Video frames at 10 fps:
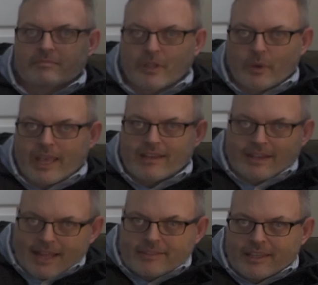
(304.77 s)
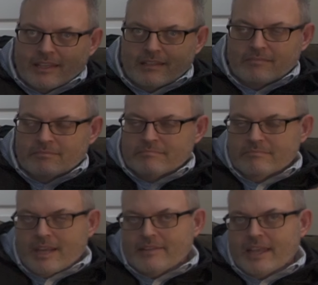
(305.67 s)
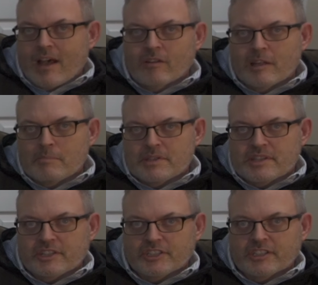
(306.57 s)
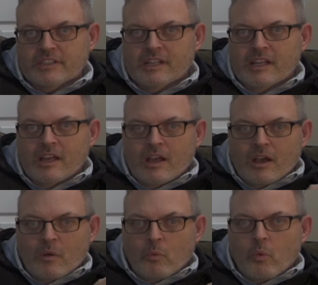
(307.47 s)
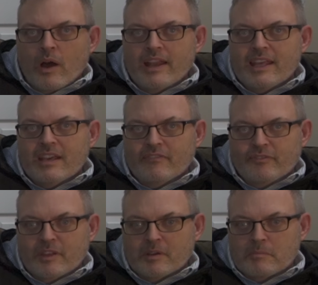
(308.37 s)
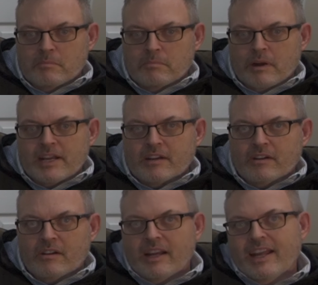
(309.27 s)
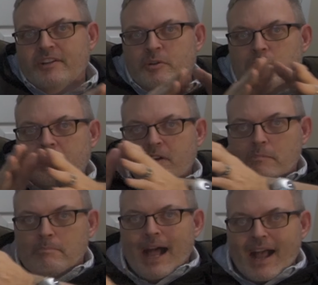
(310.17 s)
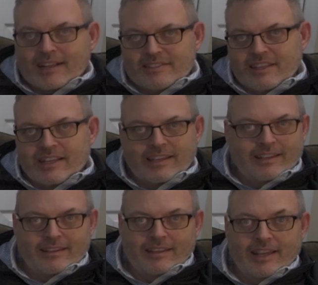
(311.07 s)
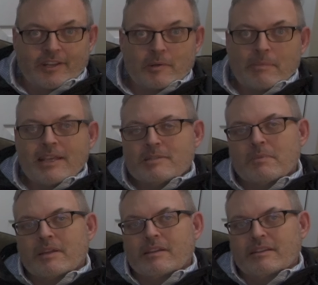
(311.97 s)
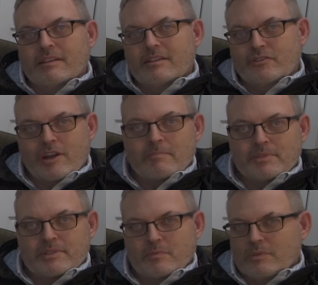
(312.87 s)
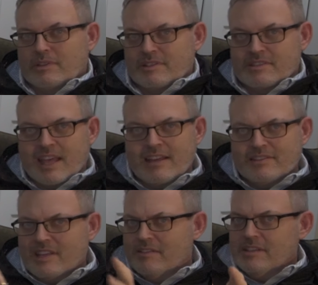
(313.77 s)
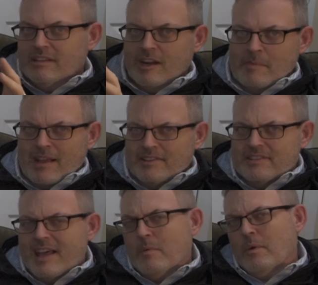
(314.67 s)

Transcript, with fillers: located at the at the outlet position. What if the breaker in your breaker box, like in your basement, trips? Does that sound the alarm? How does that